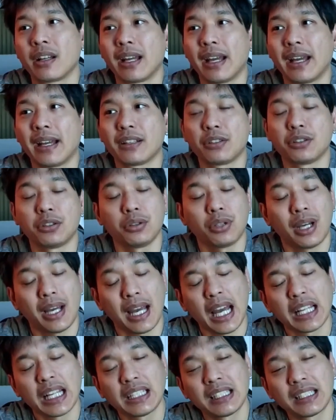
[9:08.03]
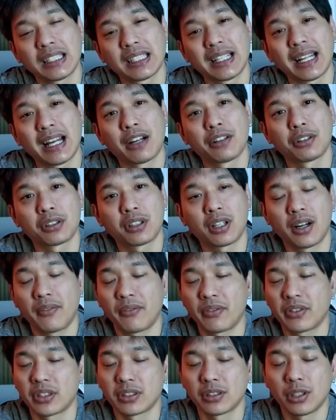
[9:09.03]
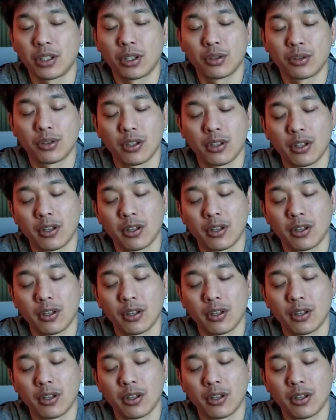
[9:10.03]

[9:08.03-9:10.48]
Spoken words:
and you have to get out of your comfort zone